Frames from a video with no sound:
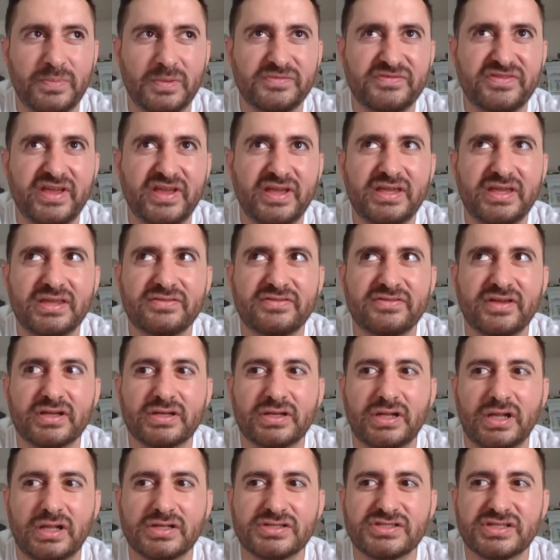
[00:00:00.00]
when taking
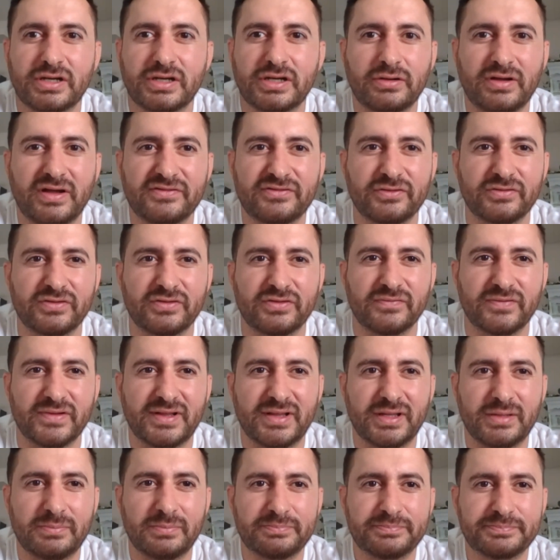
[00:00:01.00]
technology I don't have to
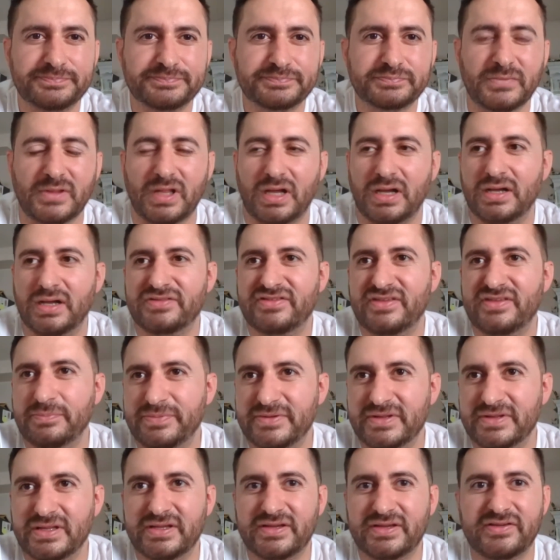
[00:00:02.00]
develop,
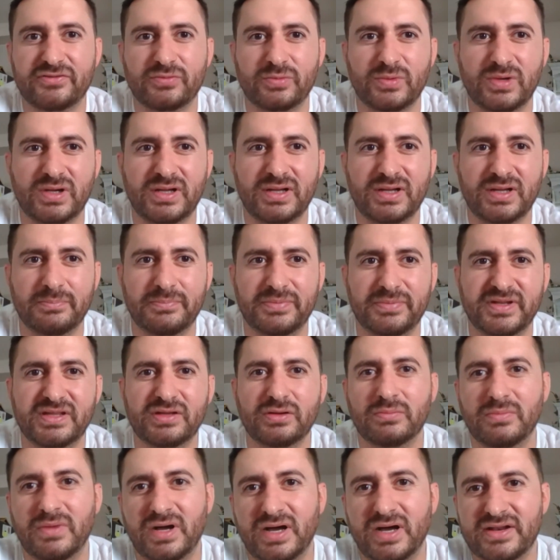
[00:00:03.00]
TP-Link is one company,
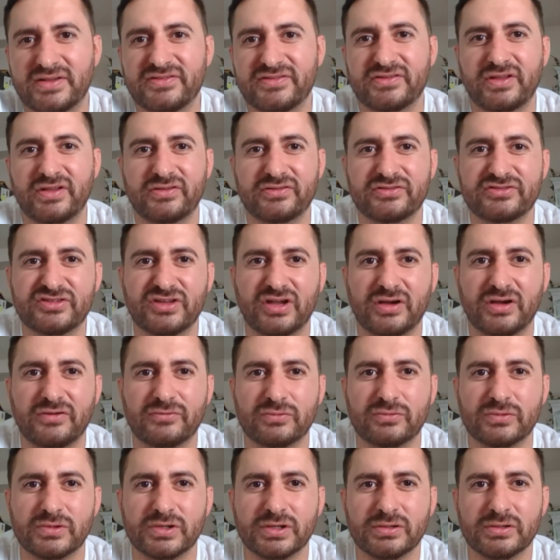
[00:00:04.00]
Omada is another
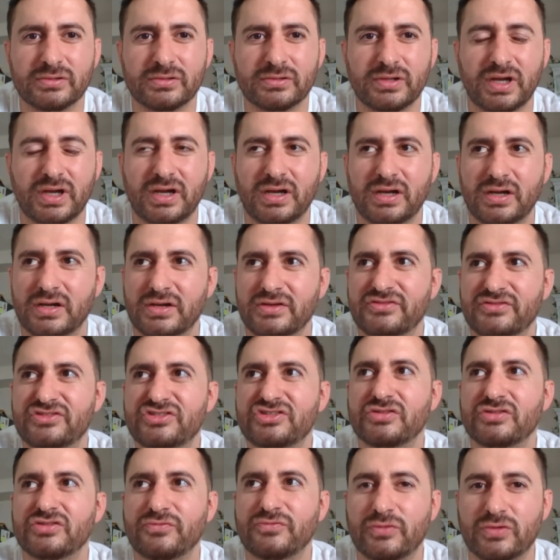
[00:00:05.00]
software,
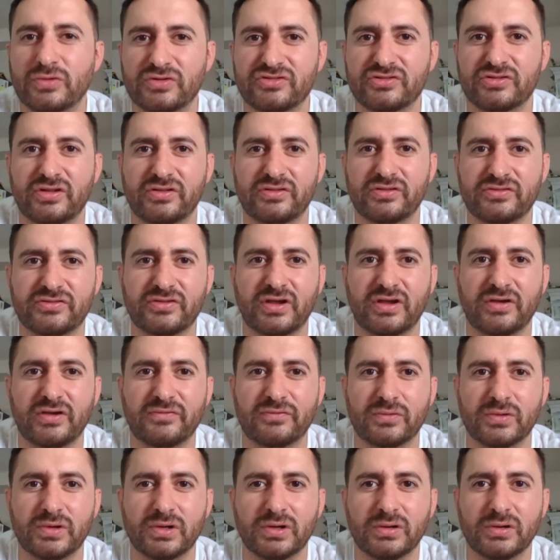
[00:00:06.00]
Shift4 is another
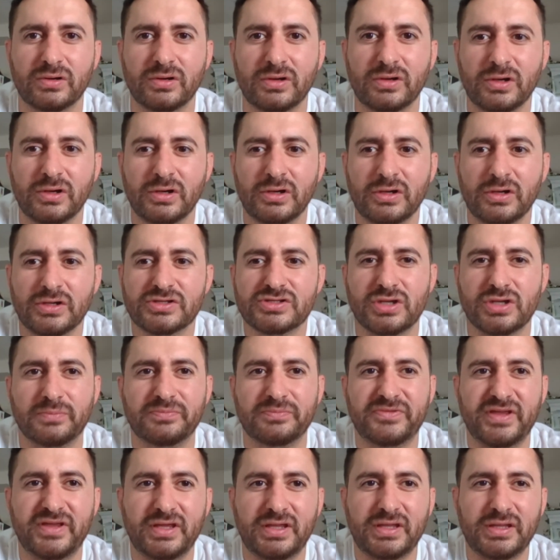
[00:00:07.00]
software. So I'm
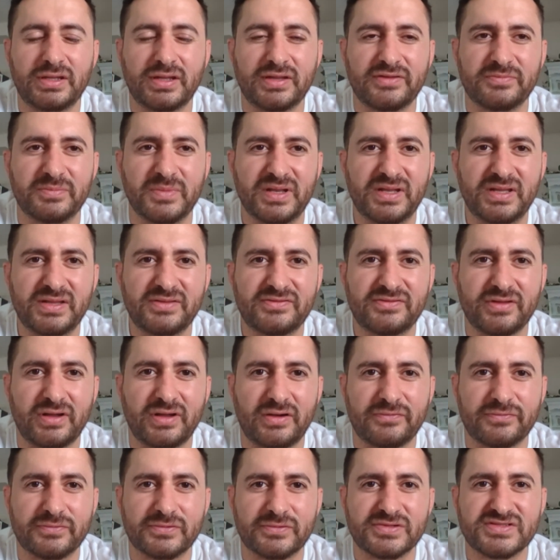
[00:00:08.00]
taking as many
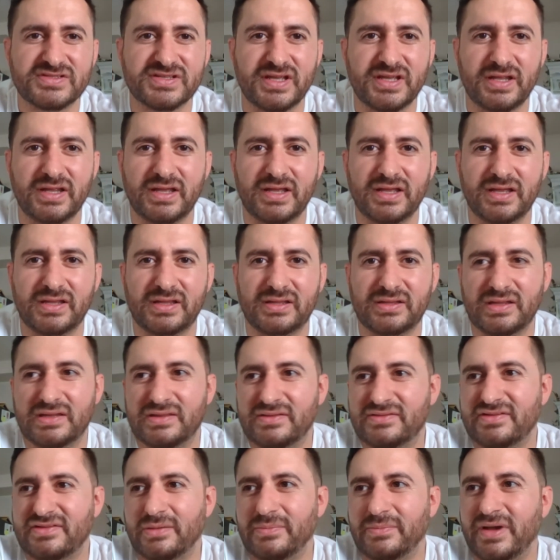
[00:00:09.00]
softwares that it
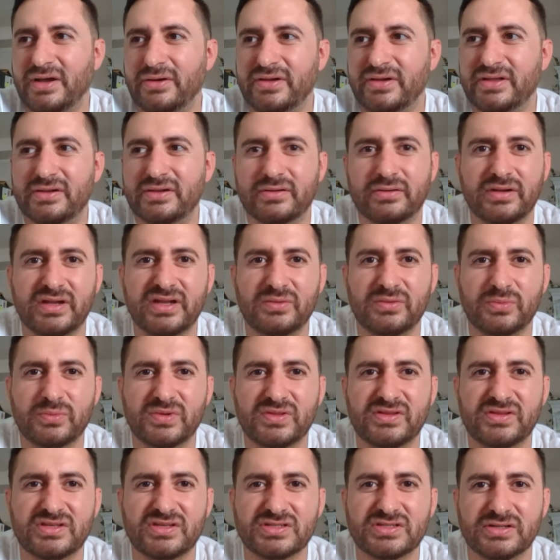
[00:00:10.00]
can somehow integrate it
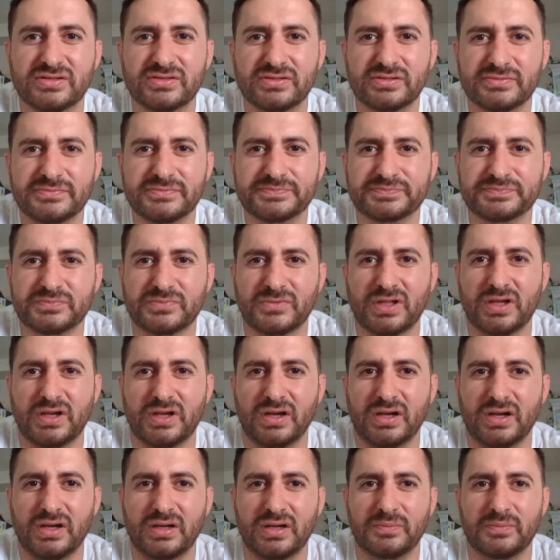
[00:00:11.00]
with each other.
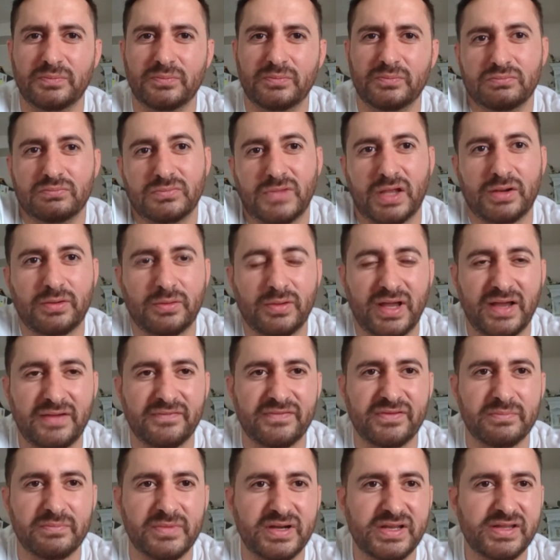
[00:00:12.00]
I don't have
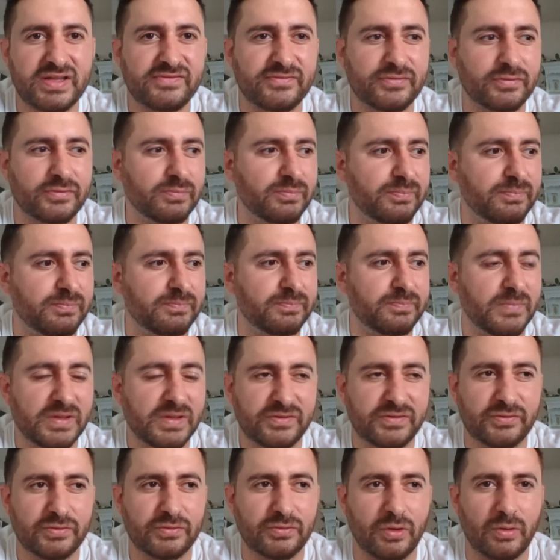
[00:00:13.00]
the money to
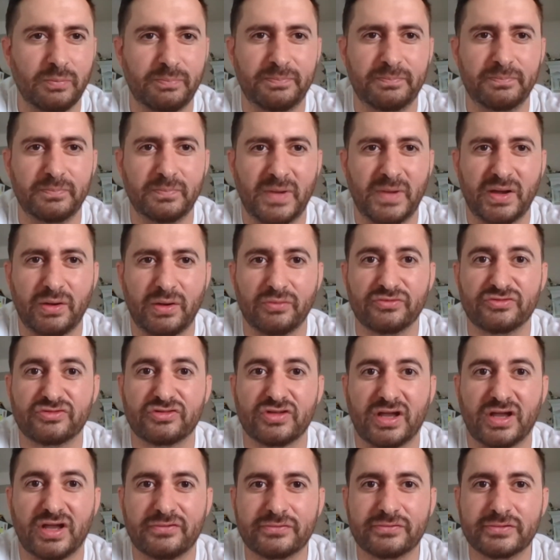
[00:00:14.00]
do my own
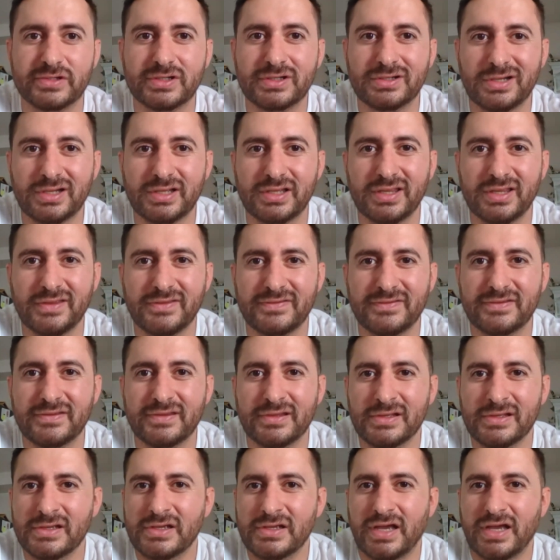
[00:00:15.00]
software, I guess.
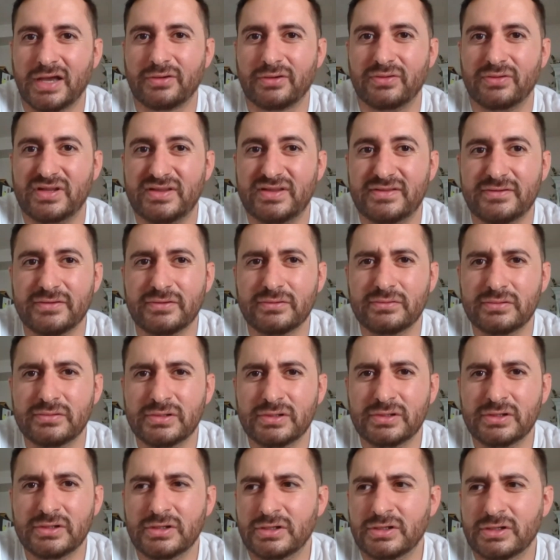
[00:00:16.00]
I don't need to.
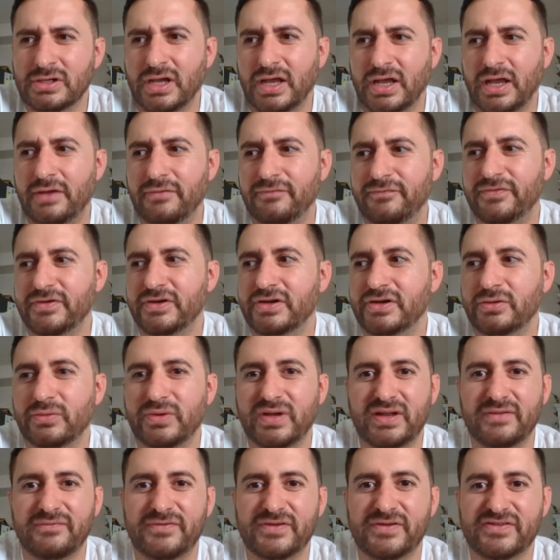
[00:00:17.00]
And figured a
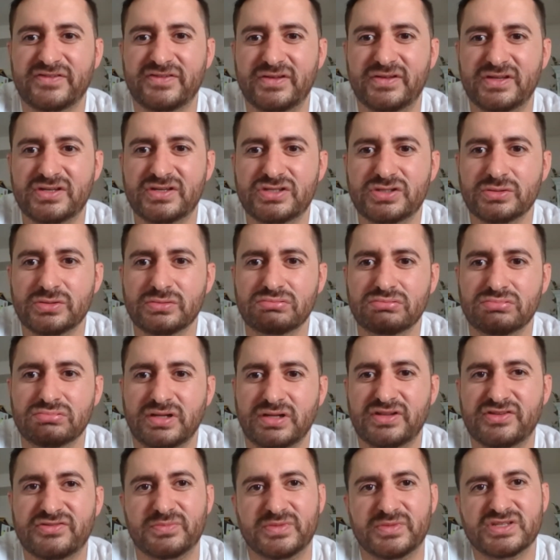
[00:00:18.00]
way to fix an issue,
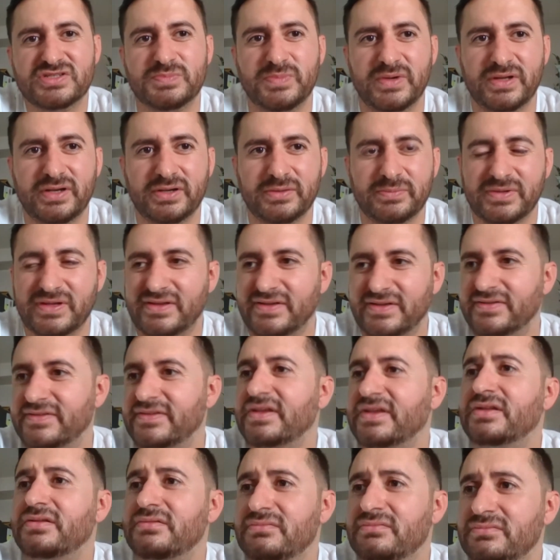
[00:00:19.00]
and it's much better because
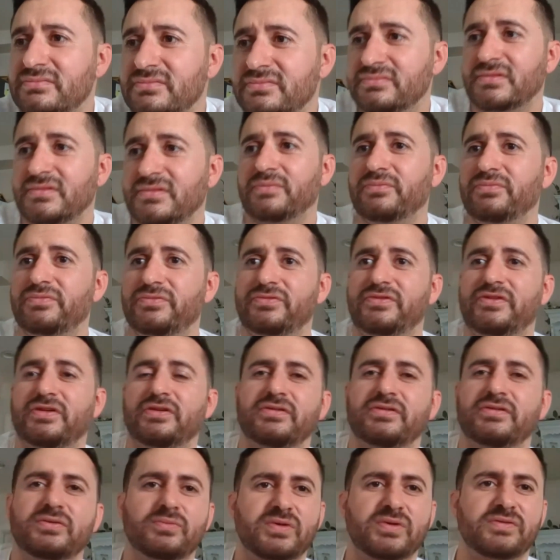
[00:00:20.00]
then I'm
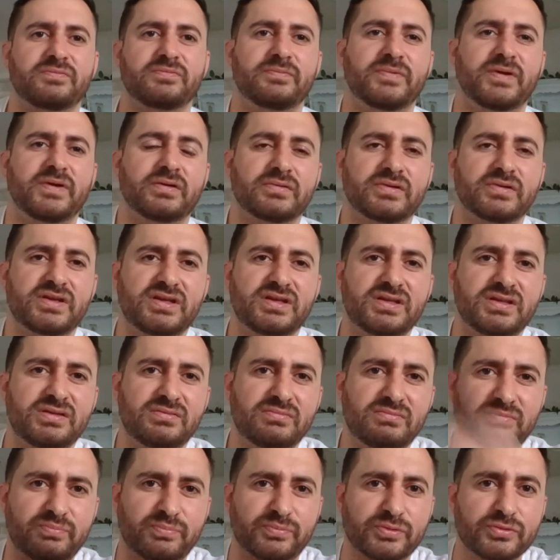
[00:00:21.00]
dealing with very
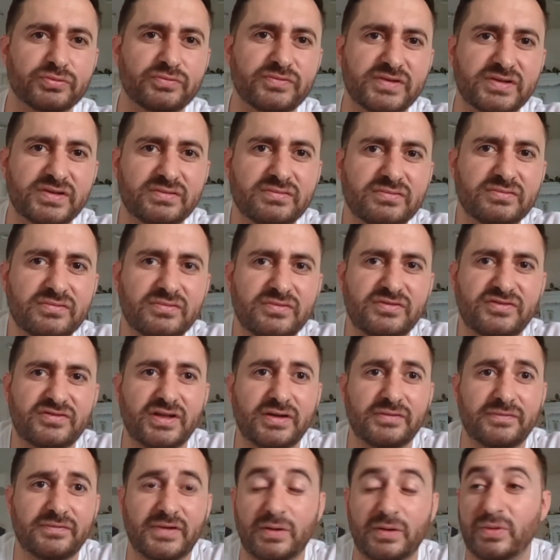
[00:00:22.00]
proven
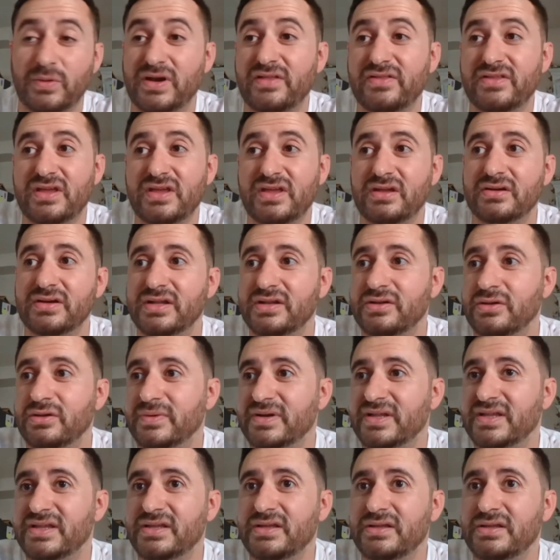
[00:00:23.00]
stuff. I went on the internet,
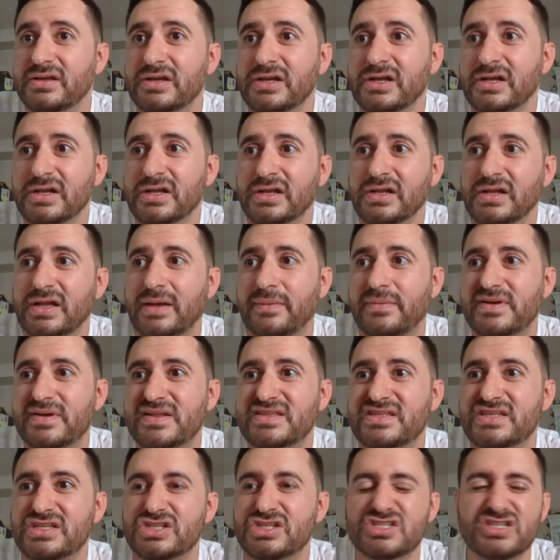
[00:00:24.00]
everybody
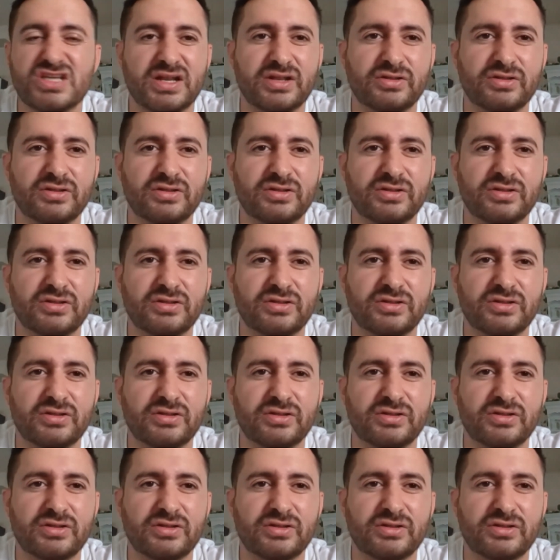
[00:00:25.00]
teaches